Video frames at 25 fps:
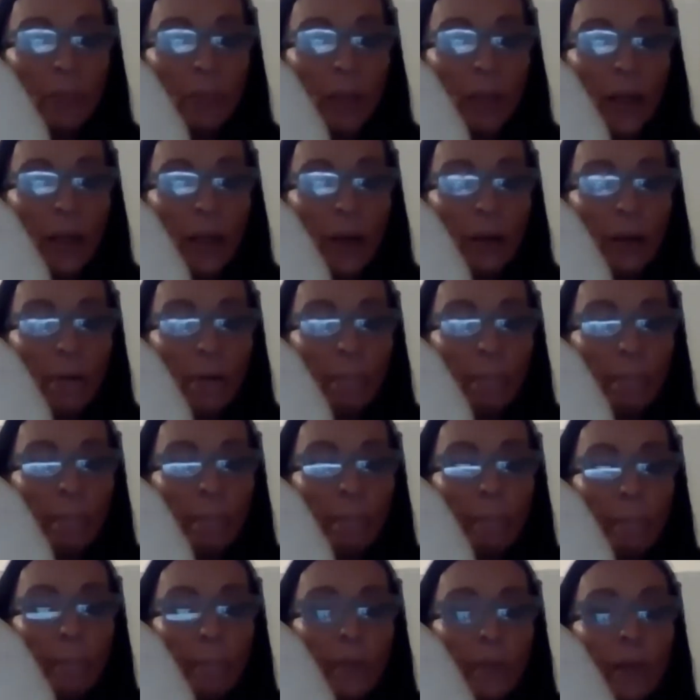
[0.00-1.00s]
player,
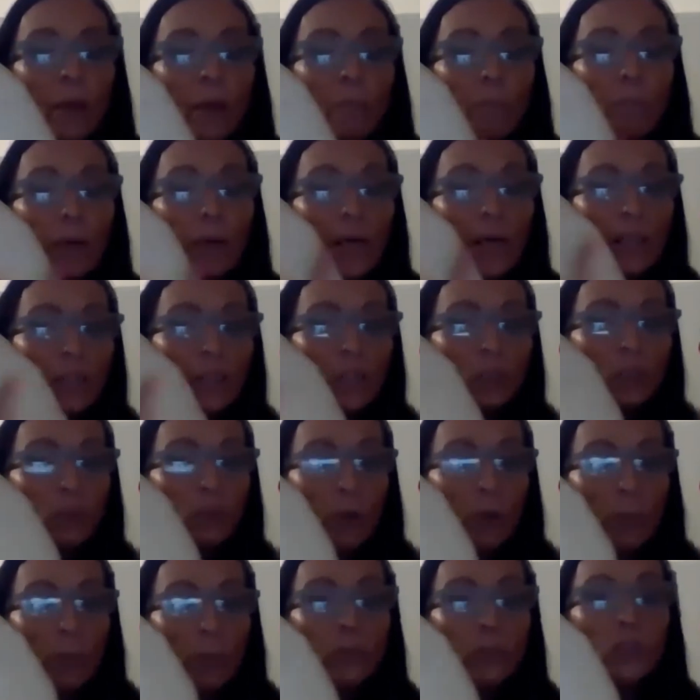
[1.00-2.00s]
because a
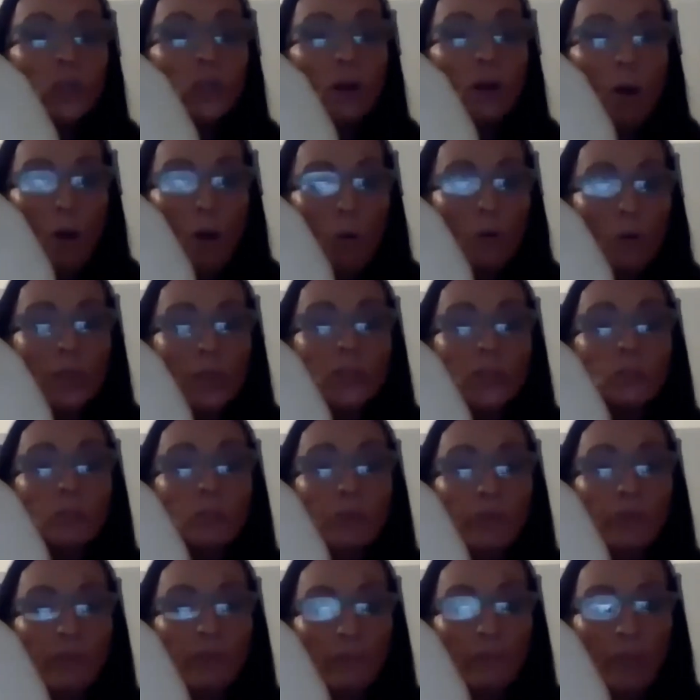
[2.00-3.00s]
drum should always
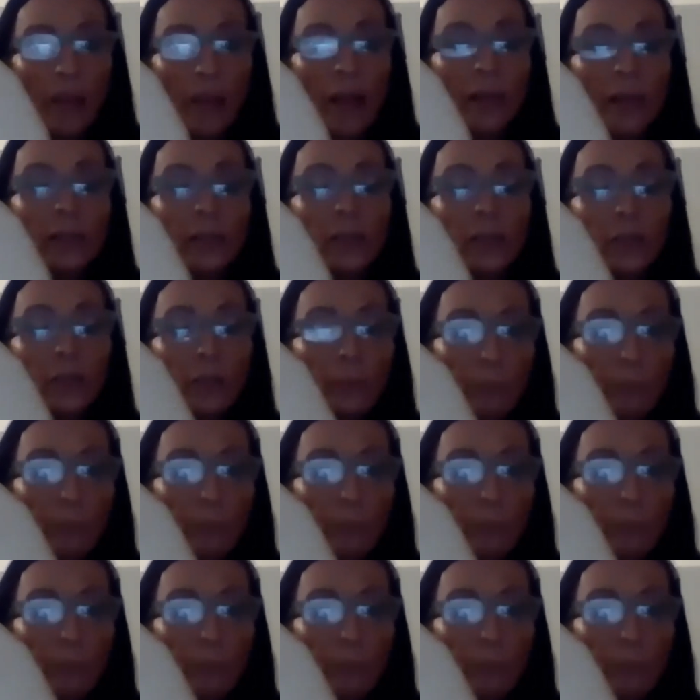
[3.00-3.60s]
reflect the